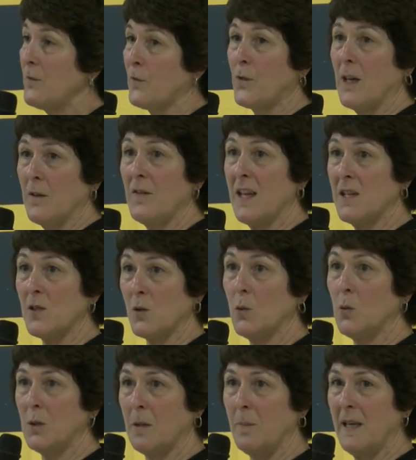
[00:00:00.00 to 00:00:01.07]
in front of their
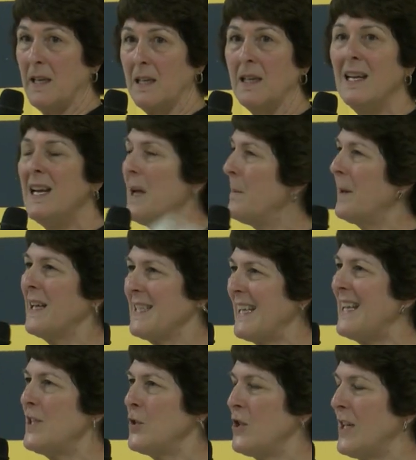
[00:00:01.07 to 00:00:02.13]
school committee because
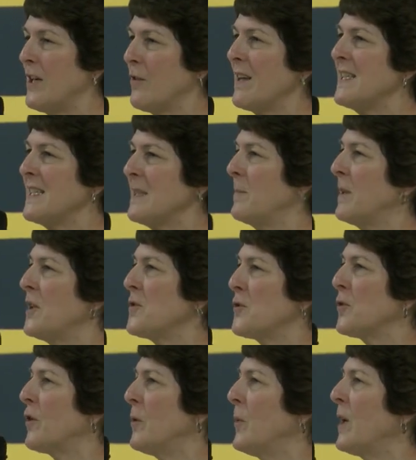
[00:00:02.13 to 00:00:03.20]
they share a similar
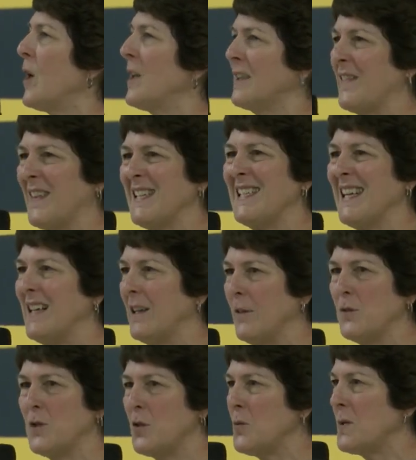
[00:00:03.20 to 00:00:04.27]
story. We called it the tale
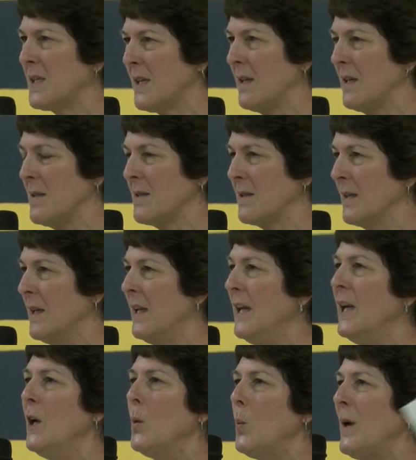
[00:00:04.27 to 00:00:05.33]
of two cities.
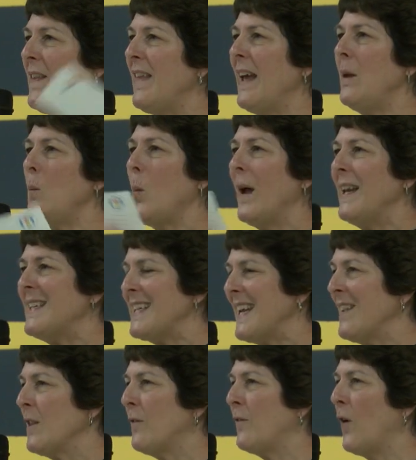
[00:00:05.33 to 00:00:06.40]
We then went
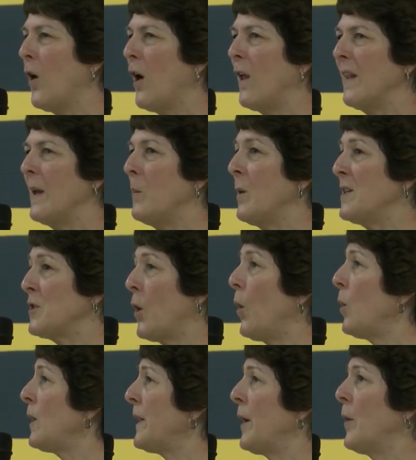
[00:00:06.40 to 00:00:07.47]
in the fall and went to
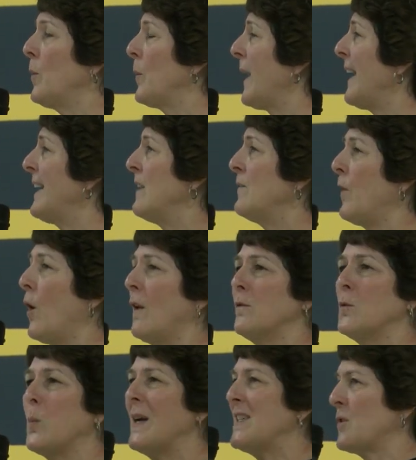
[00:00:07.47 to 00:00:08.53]
Holyoke and
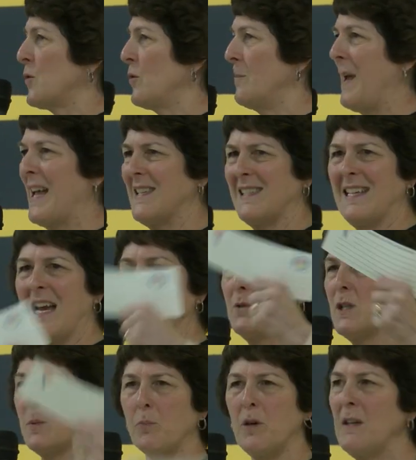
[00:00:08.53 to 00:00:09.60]
involved Western Mass
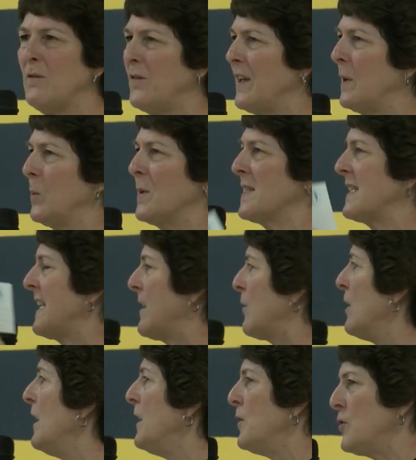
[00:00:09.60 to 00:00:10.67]
towns. Springfield was
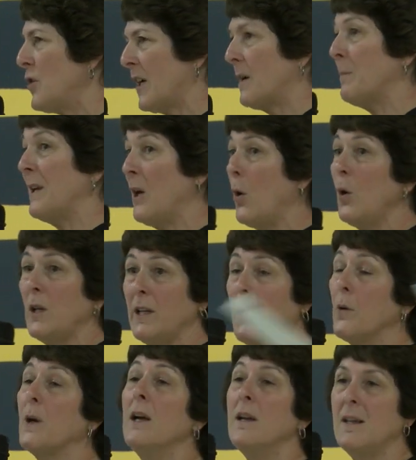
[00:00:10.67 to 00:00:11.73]
there, Chicopee,
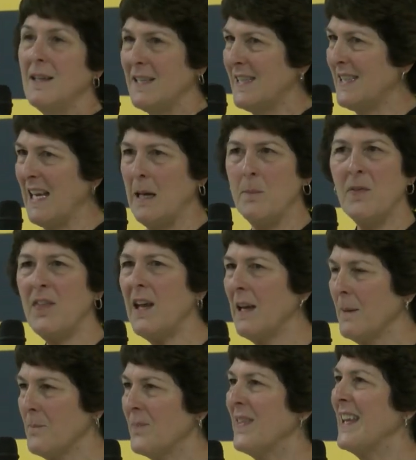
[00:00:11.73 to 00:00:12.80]
Holyoke. Same
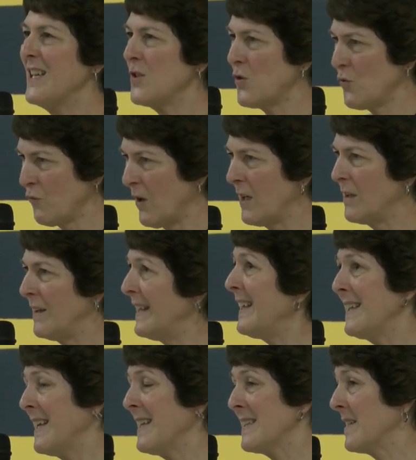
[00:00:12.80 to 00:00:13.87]
thing. They're struggling.
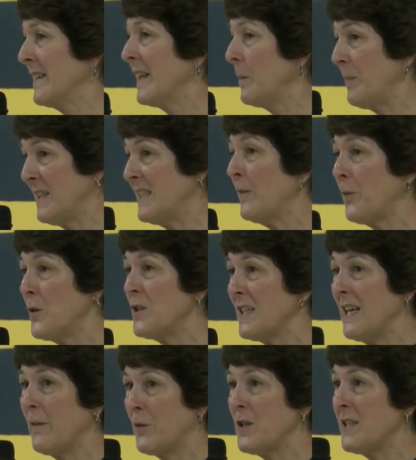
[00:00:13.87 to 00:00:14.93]
It's a little bit different
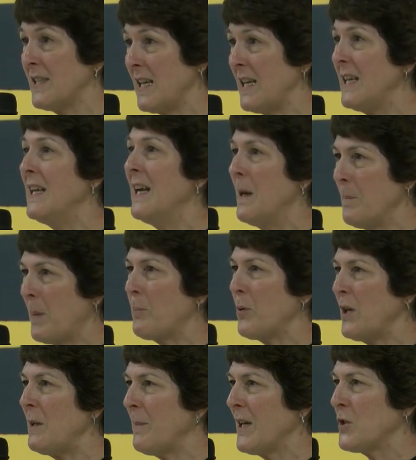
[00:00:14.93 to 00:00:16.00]
in every city, but
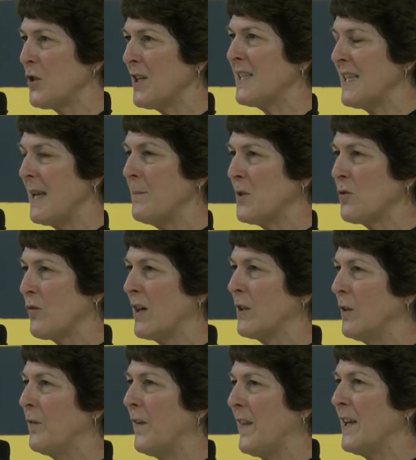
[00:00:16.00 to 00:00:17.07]
pretty much the same
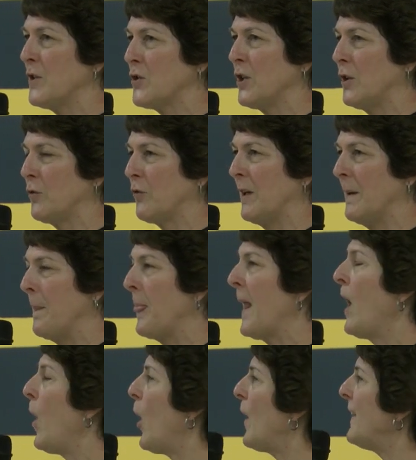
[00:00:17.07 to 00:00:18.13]
struggle for their children.
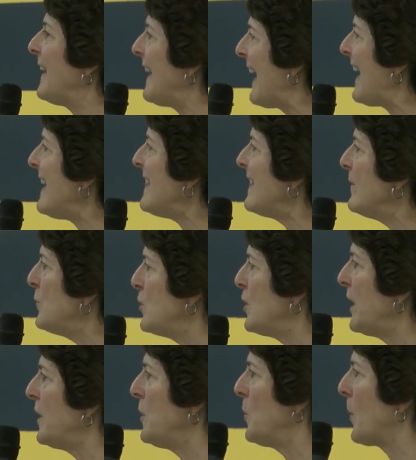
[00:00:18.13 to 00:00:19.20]
On the 8th of
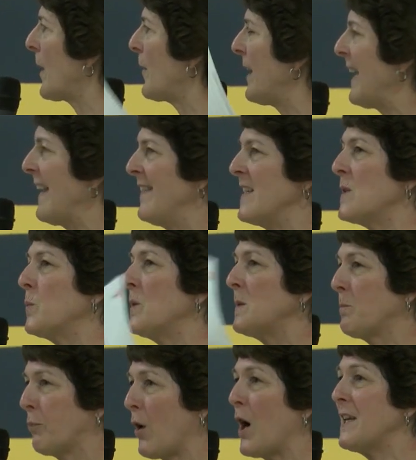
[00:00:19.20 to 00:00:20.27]
January, and this was
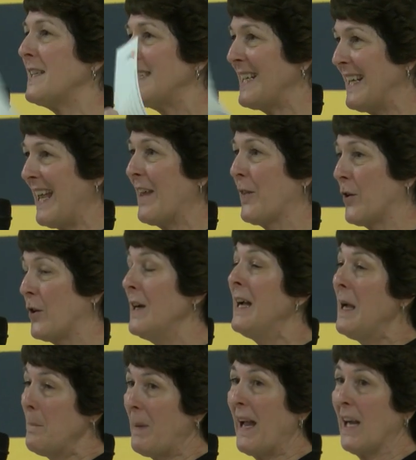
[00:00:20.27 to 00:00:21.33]
brought together
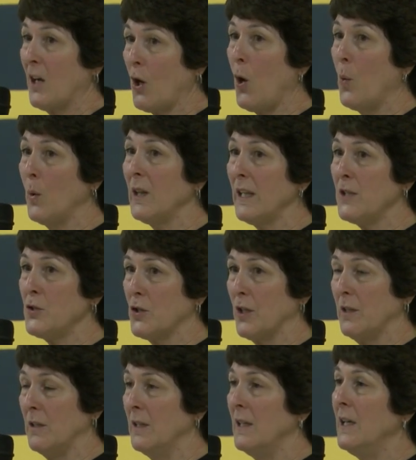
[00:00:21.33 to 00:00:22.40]
by a
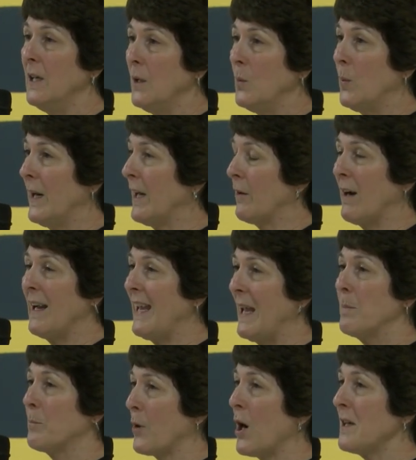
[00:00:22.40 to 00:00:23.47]
coalition where,
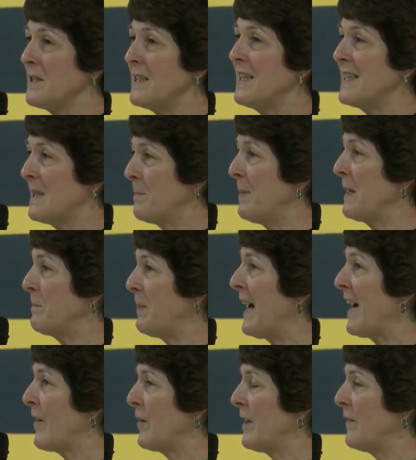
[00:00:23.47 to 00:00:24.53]
again, Brockton is a big
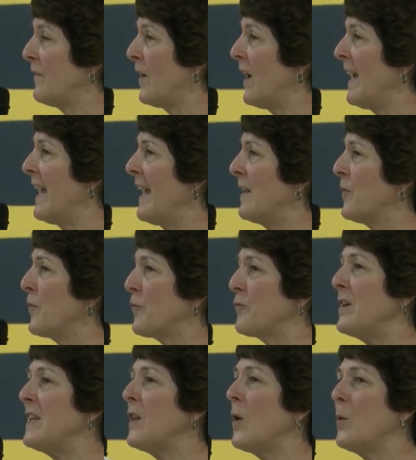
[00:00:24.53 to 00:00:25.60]
part of, and
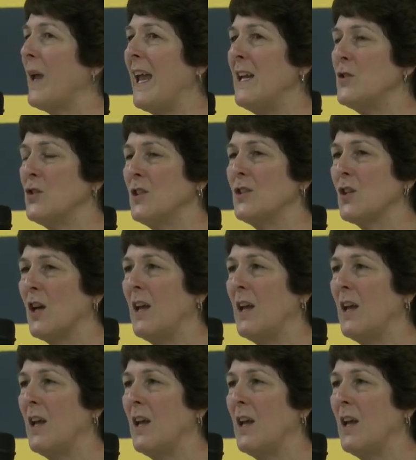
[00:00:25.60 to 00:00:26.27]
three locations